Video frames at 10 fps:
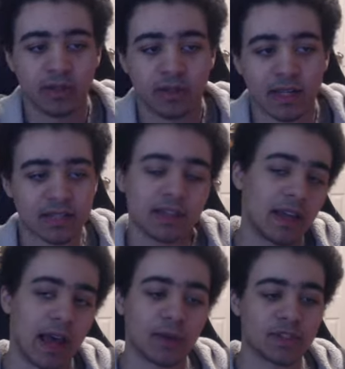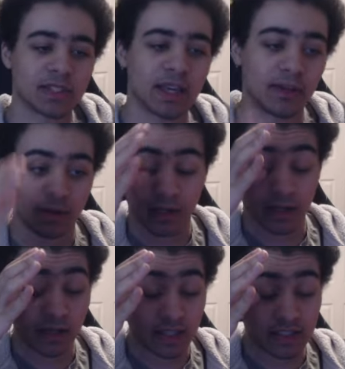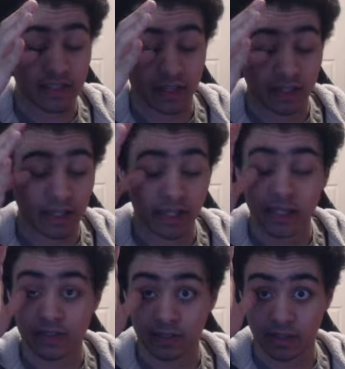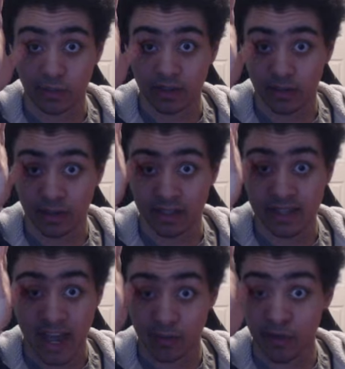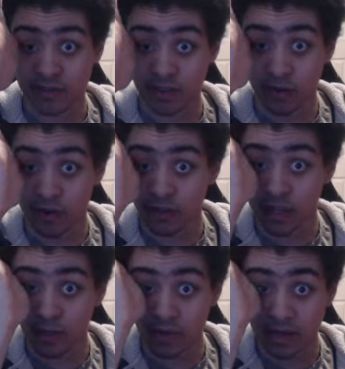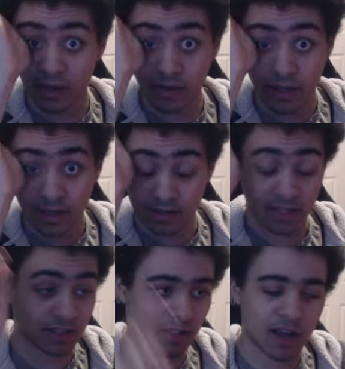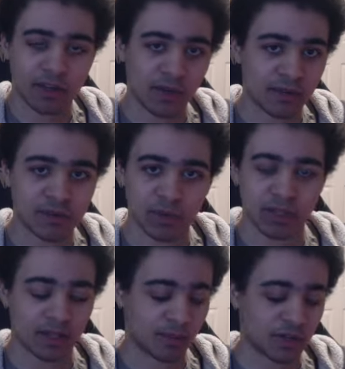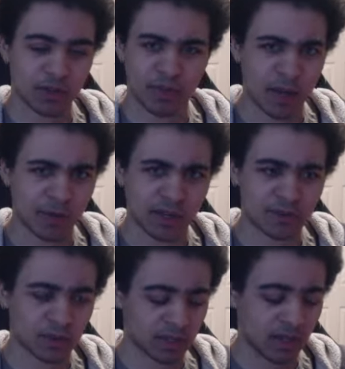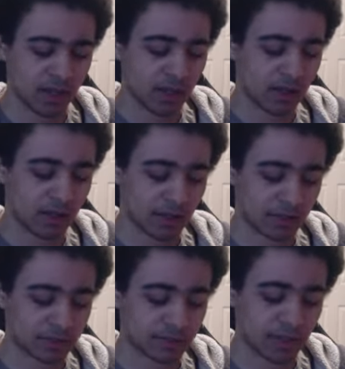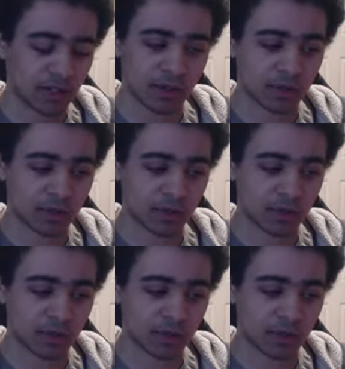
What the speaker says: That's going to outscale this set easily with all the attack buffs that there are in the game right now. because like Sakaku gives one, I'm pretty sure Piper gives one, you know,